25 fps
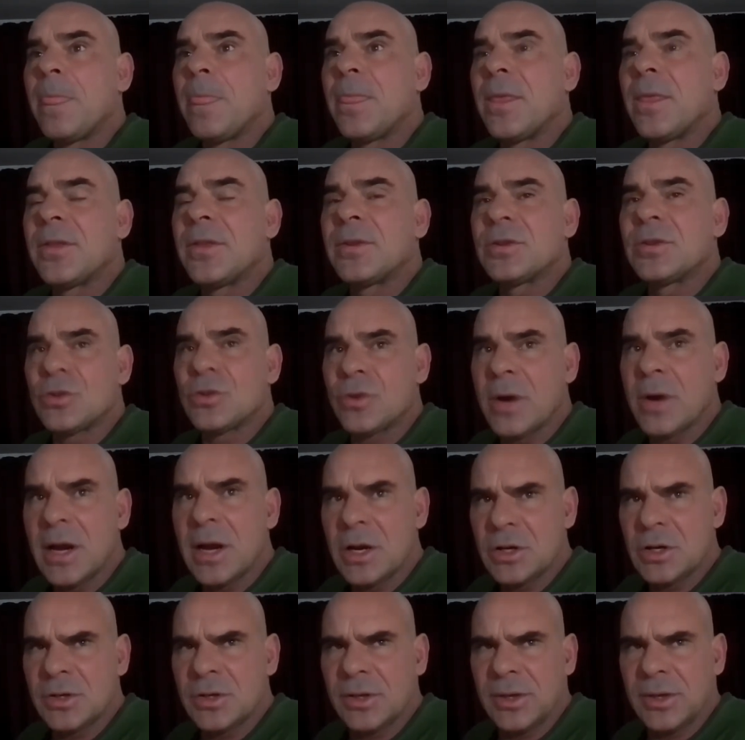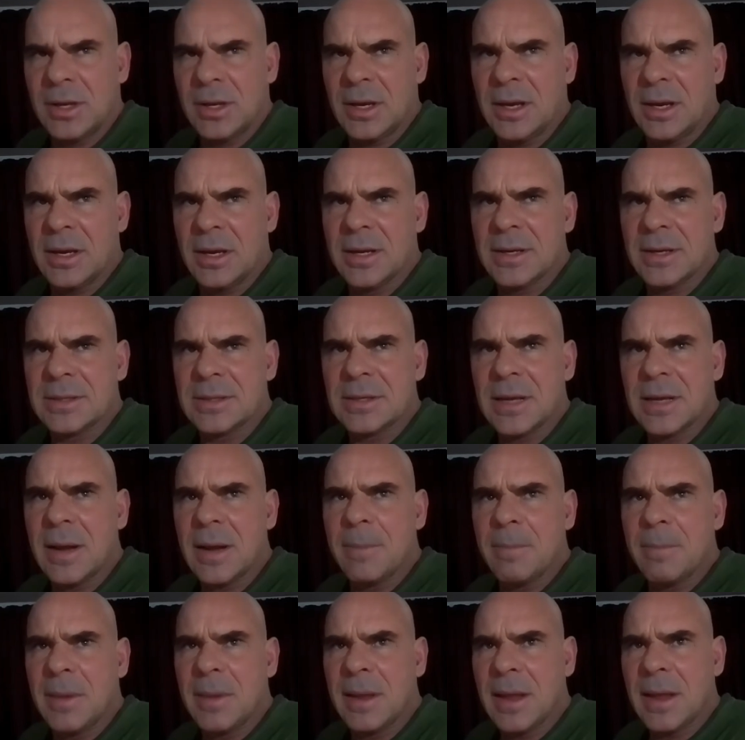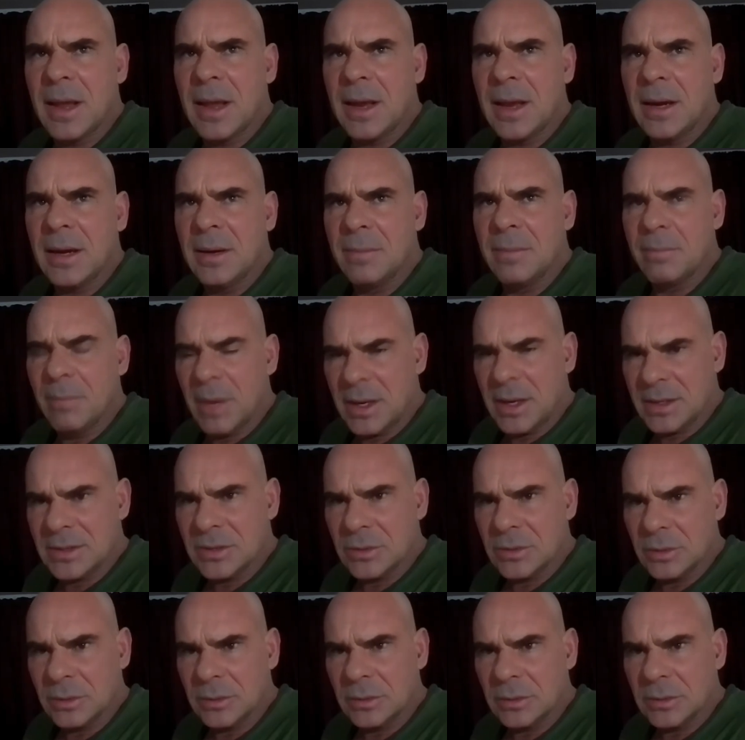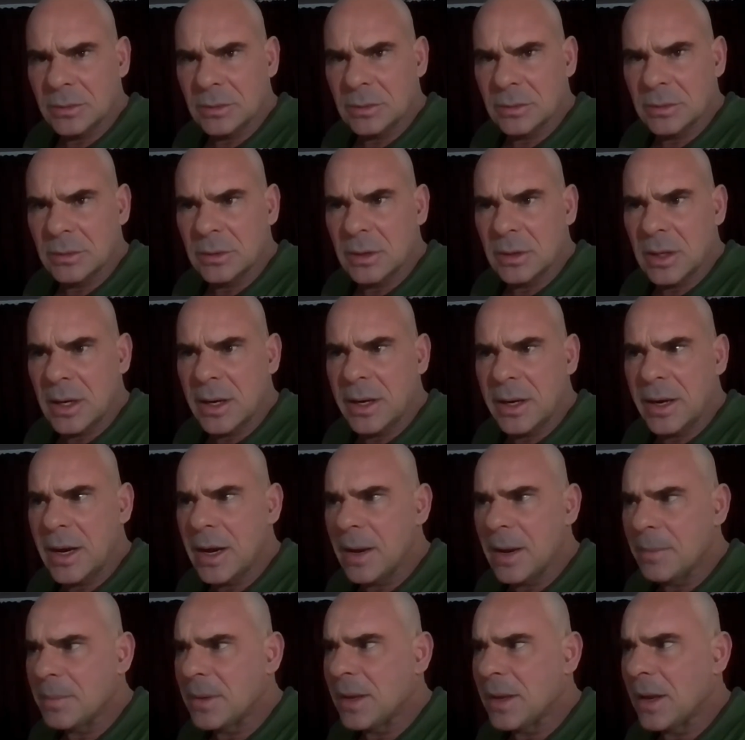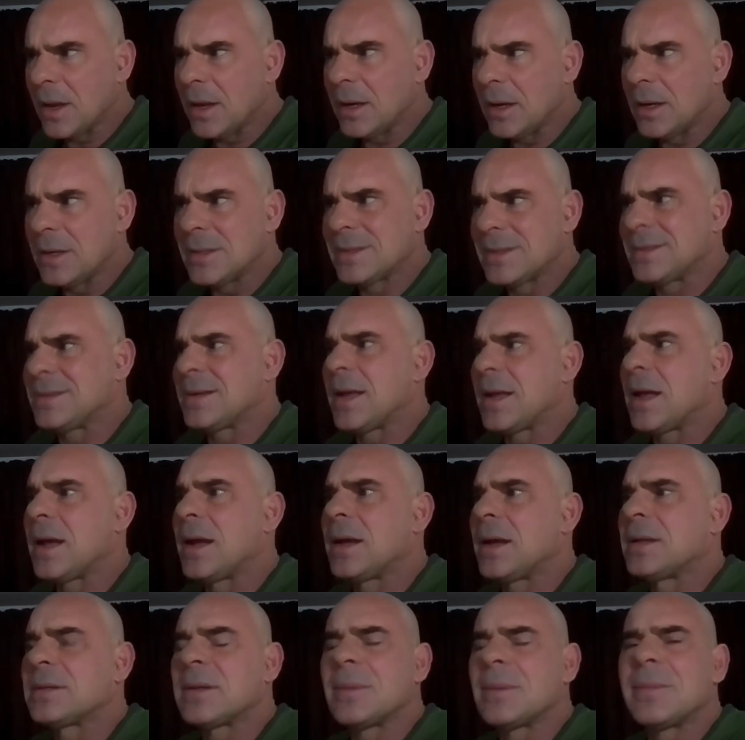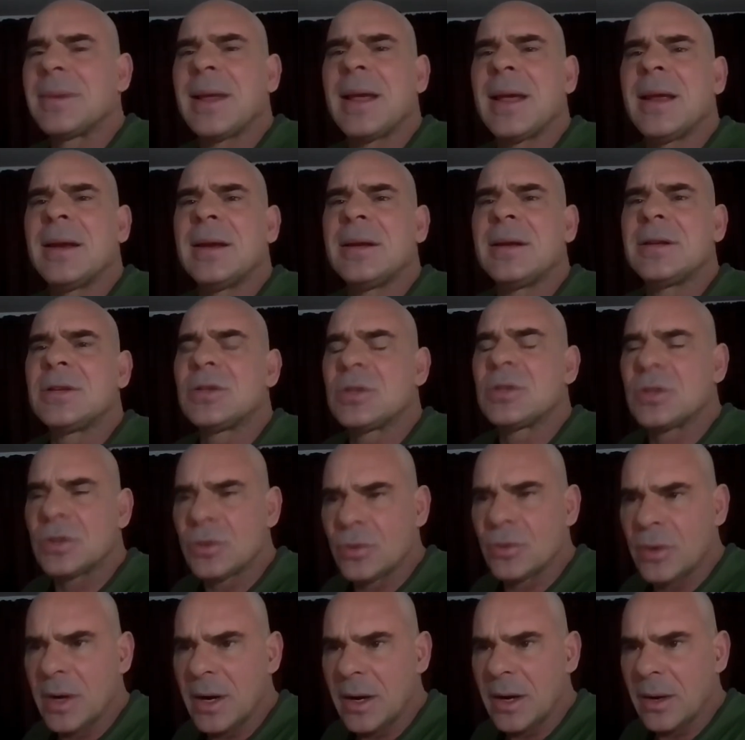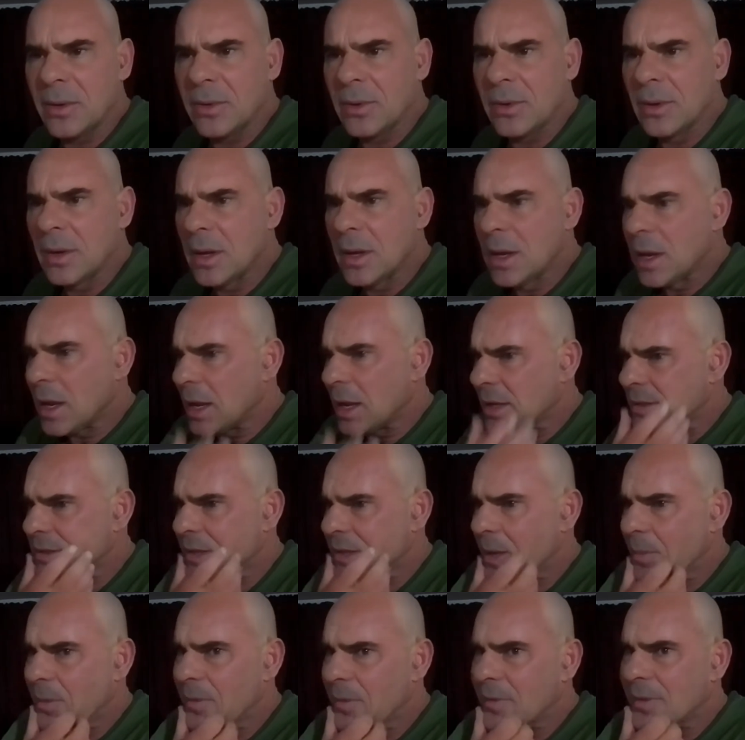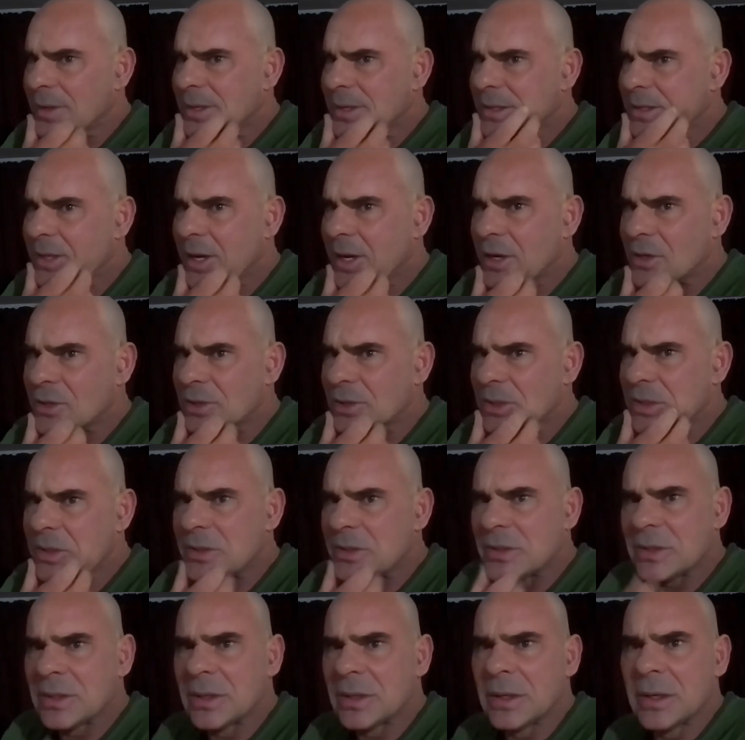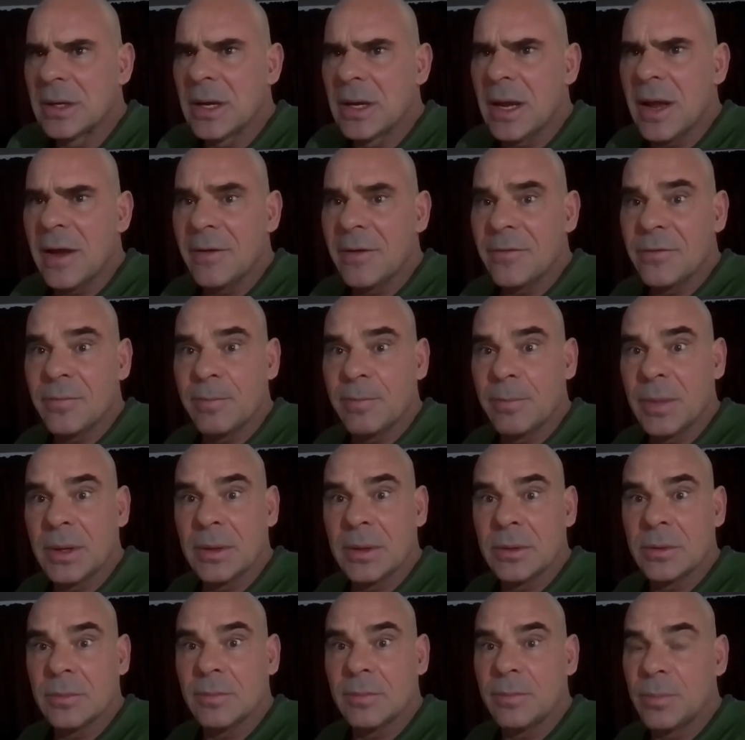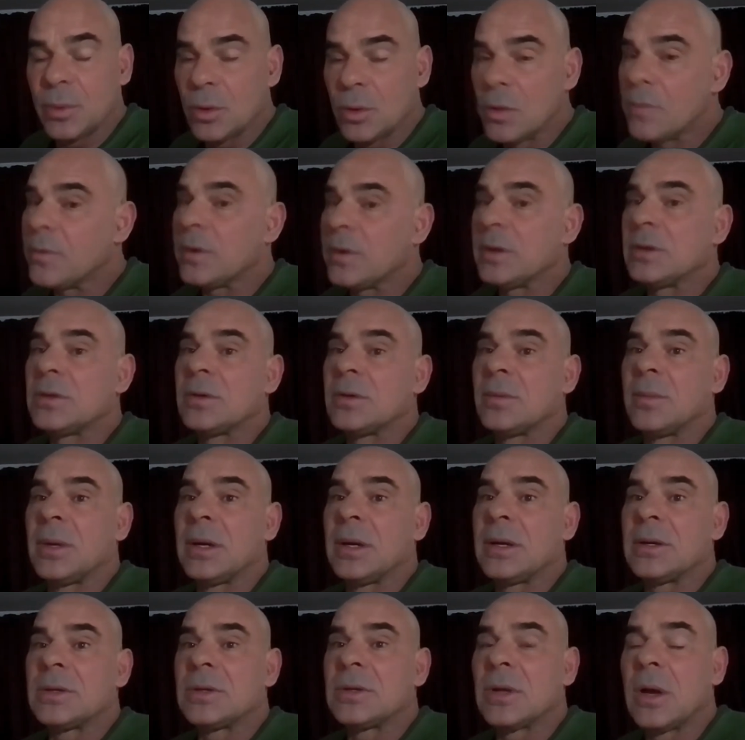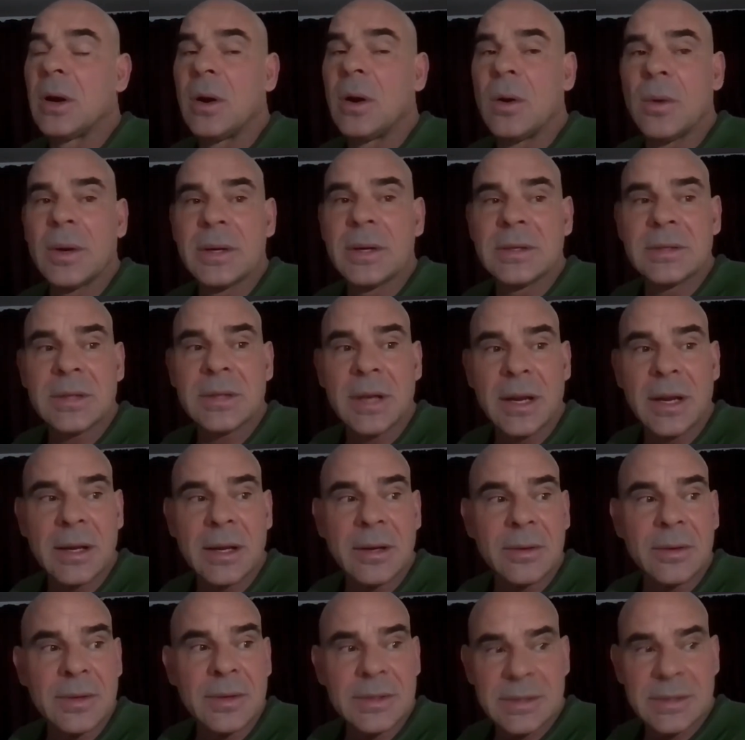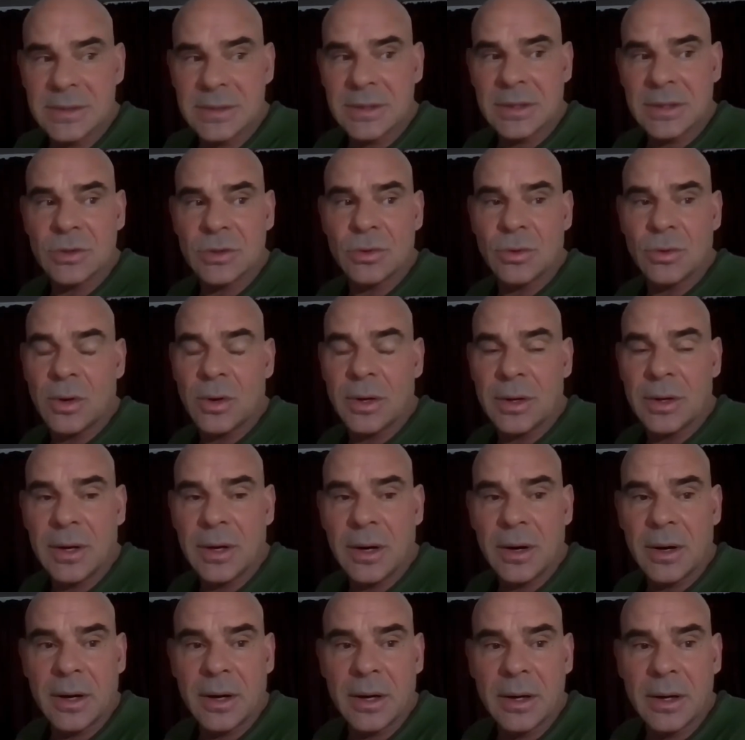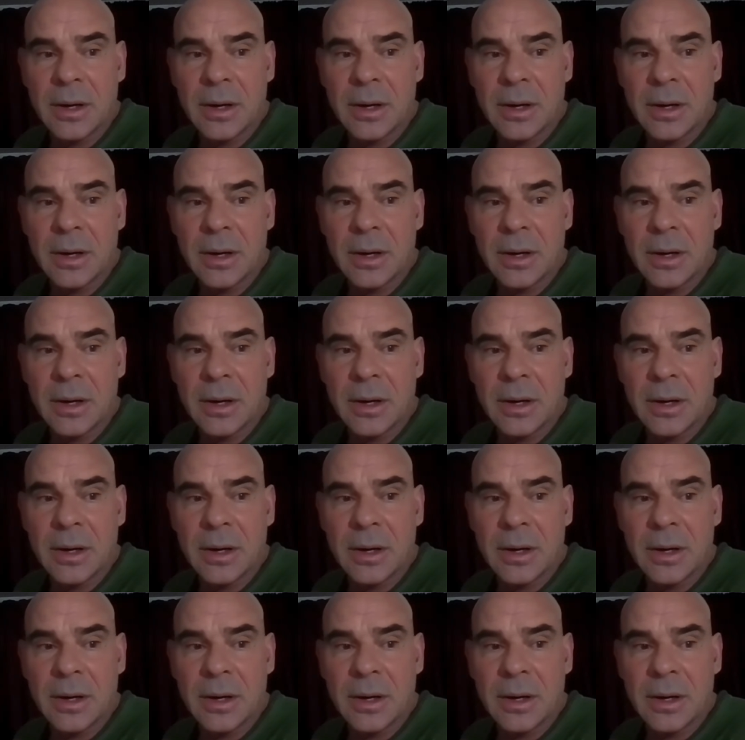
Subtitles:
The strange thing is, I'm gaining muscle. I am gaining size. I'm gaining strength, as some of these sessions have been proving to me. So it's like, this is extraordinary.